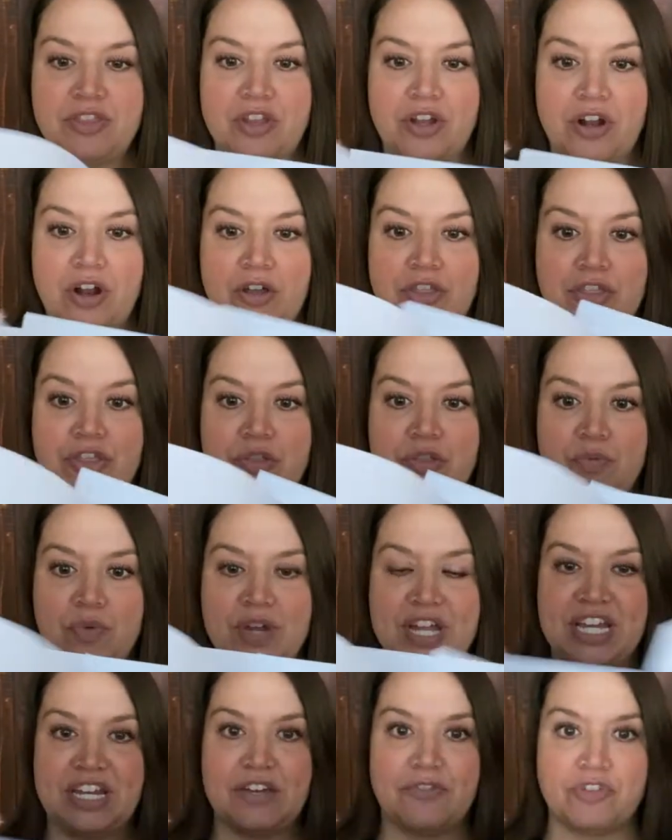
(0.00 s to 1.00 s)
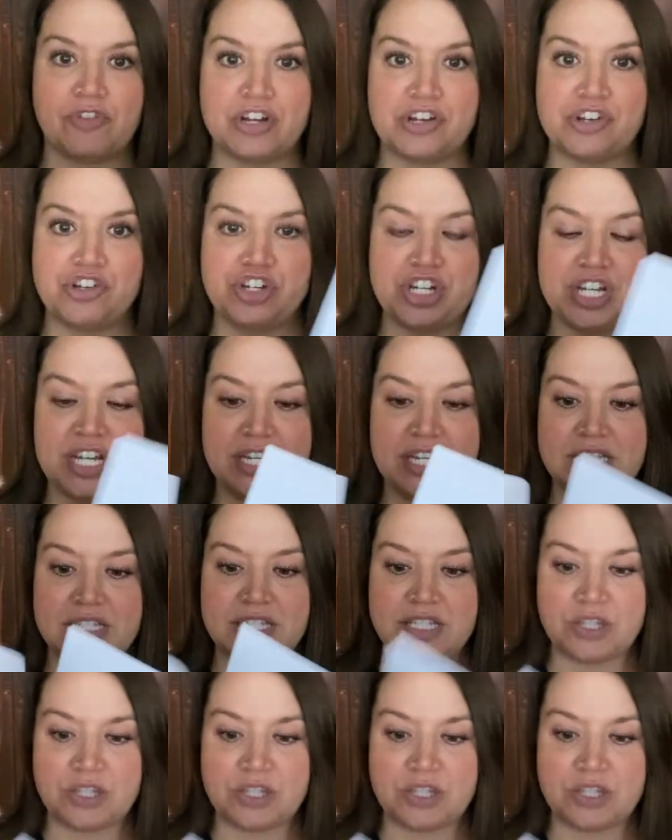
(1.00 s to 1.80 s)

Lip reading: There are 3 different sheets,